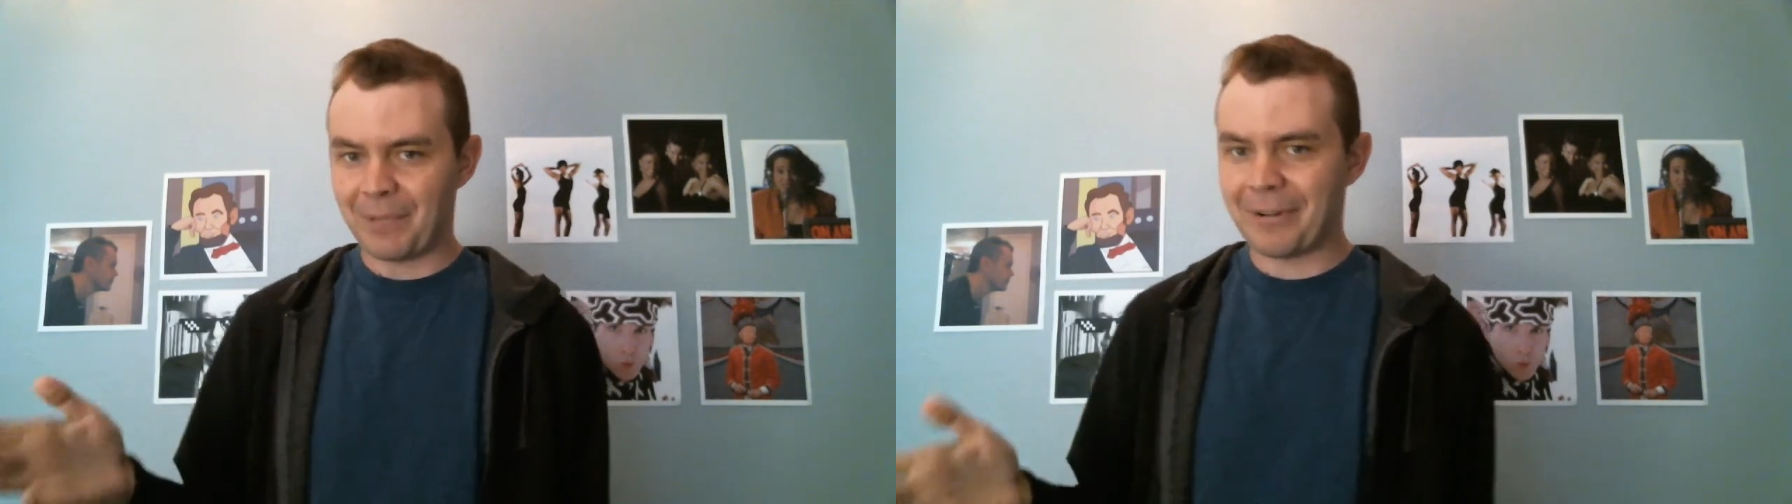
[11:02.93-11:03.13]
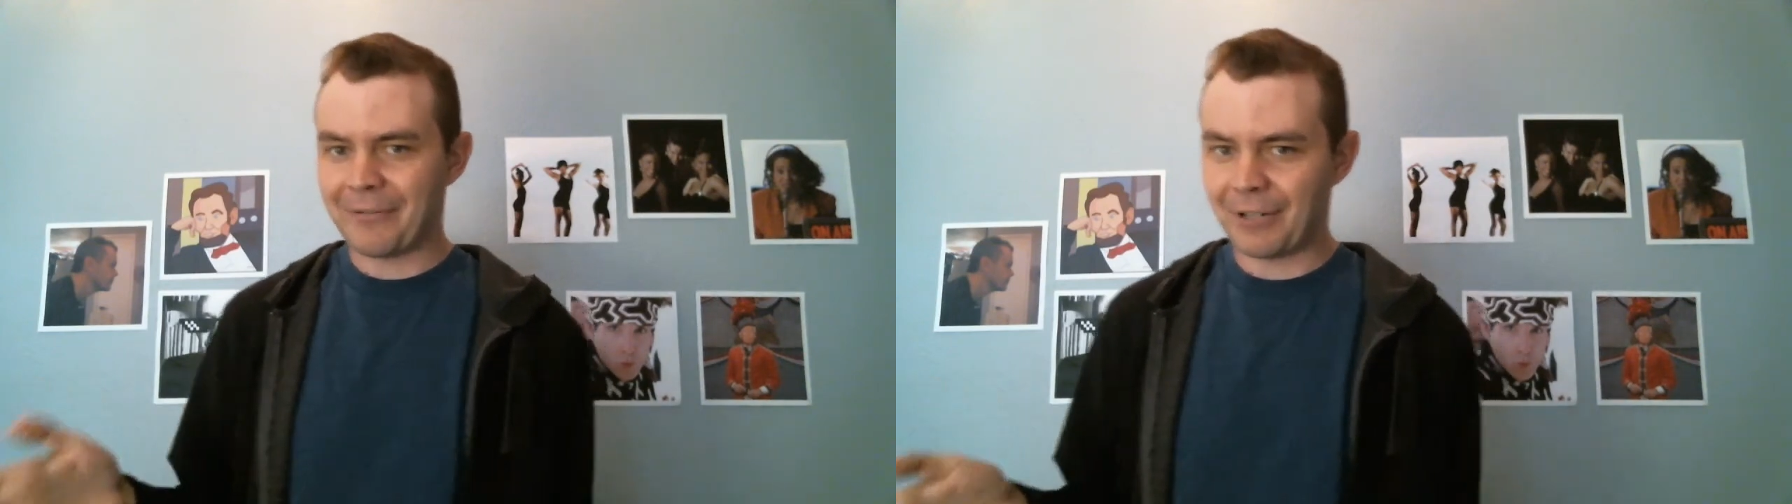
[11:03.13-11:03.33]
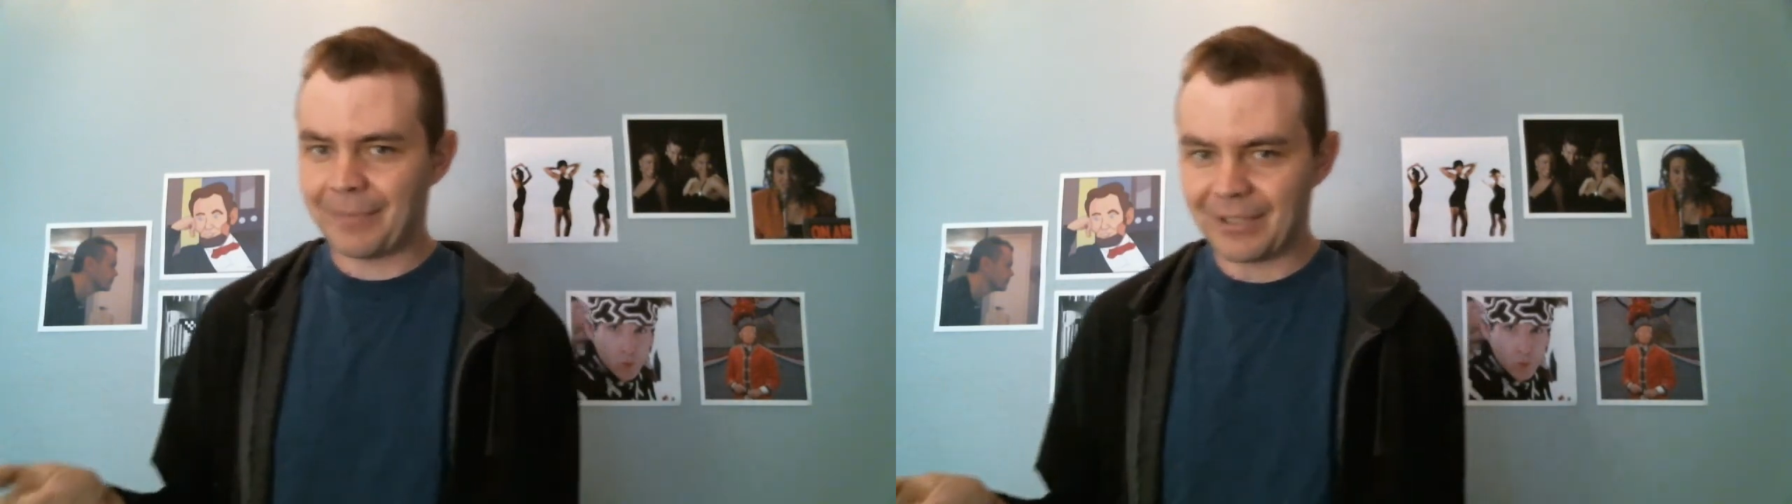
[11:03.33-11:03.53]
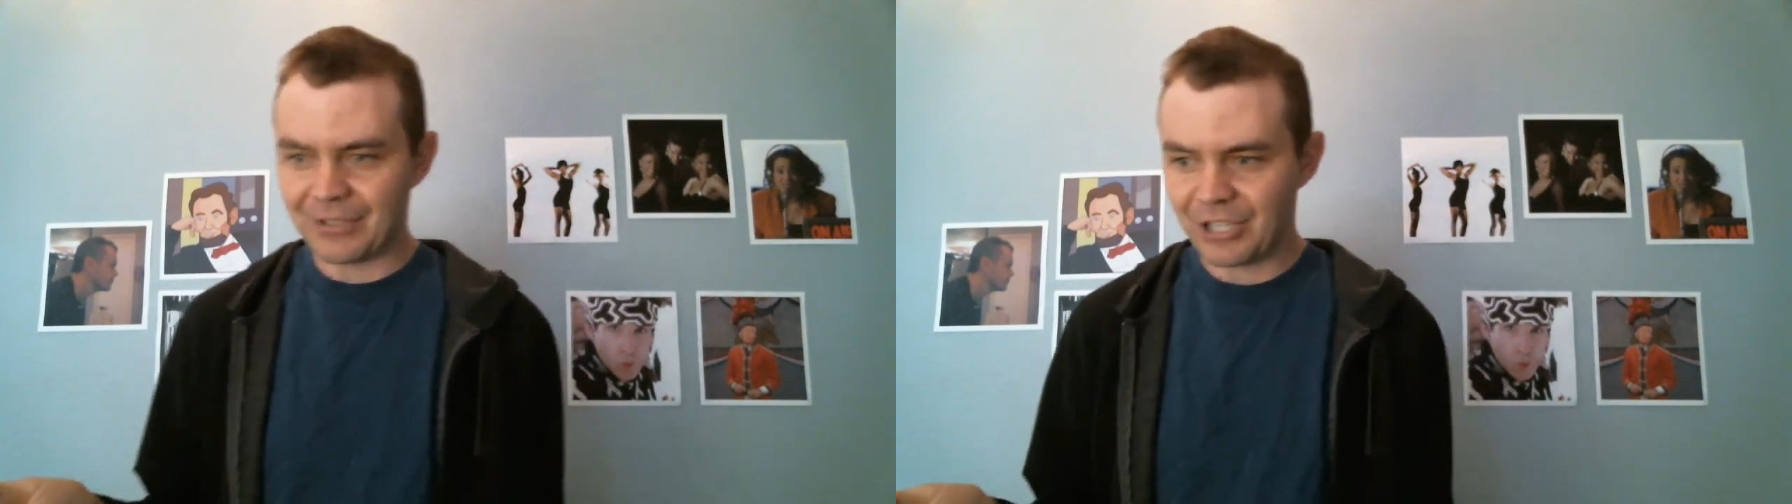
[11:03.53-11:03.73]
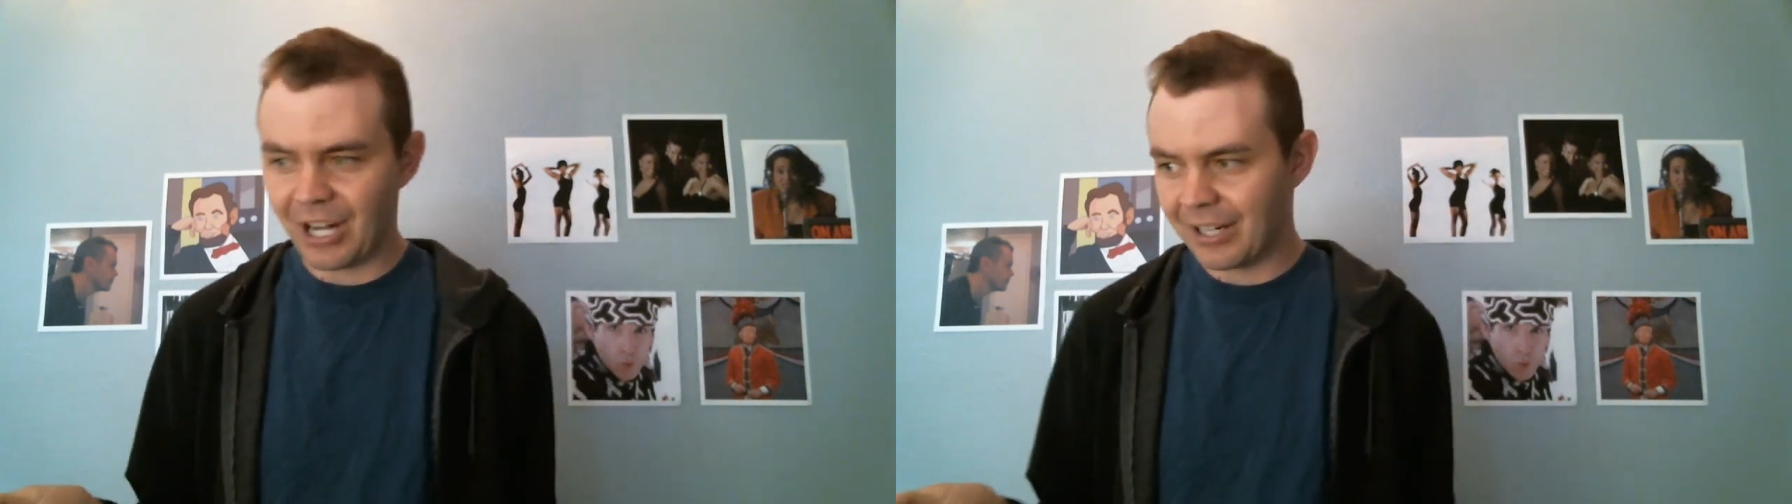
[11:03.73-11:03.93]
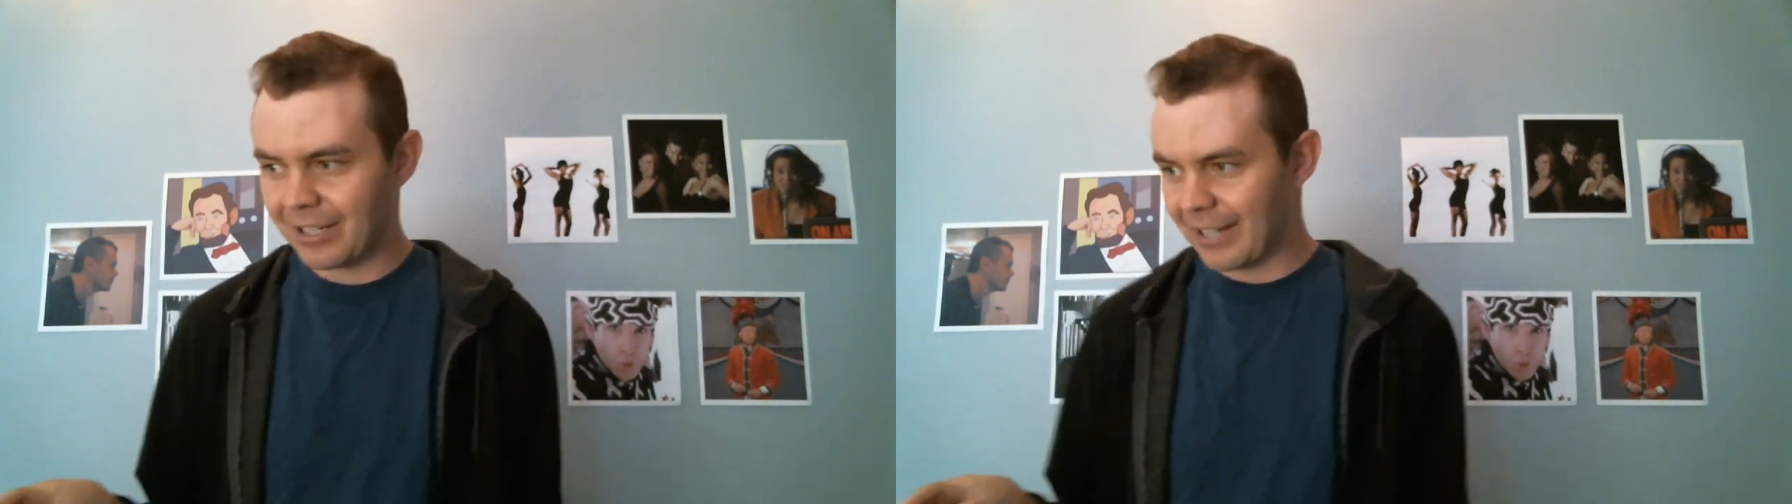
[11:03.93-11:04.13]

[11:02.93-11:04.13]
the proverbial shark,